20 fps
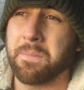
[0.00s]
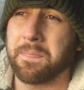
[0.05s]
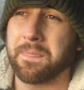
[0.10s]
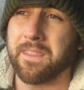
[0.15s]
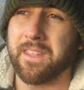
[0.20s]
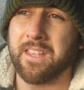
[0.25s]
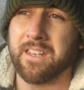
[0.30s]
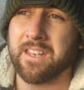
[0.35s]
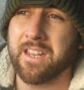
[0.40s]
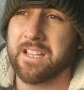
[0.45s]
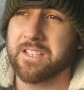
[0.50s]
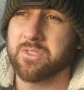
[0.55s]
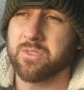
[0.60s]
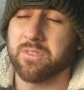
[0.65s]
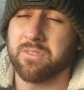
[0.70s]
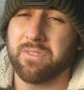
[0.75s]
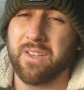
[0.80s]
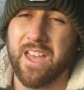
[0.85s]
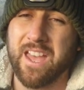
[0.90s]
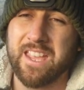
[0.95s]
in that sort
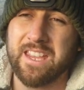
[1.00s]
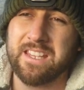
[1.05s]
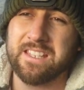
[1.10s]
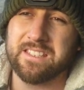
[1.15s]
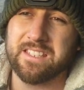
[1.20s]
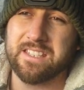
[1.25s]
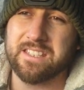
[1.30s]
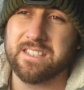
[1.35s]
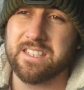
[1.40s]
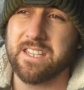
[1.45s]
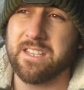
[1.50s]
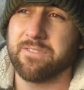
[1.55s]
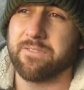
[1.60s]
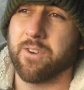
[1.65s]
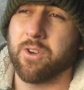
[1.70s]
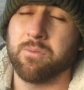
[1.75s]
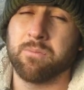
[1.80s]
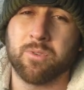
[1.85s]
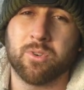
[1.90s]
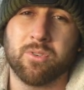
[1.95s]
of hazy
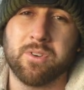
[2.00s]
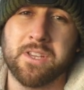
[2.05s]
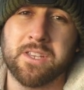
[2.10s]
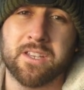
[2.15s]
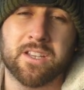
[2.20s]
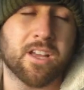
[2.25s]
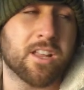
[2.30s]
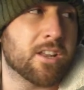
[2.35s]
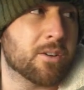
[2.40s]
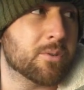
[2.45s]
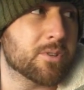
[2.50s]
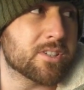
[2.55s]
seafoam green colour,